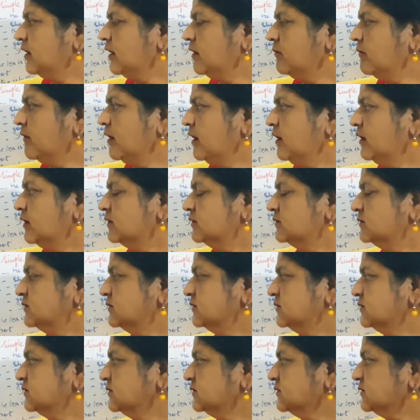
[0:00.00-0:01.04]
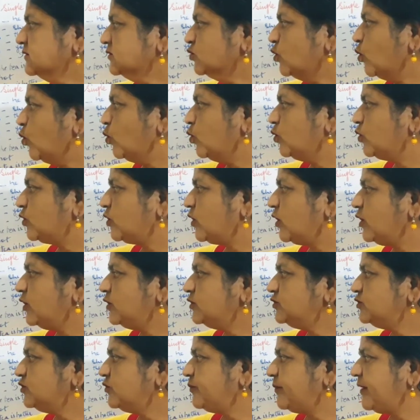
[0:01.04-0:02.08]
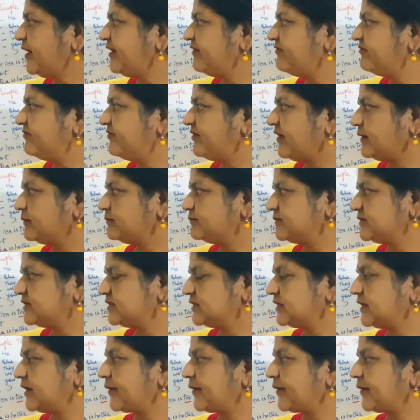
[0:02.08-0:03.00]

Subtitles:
He is too old to be whipped.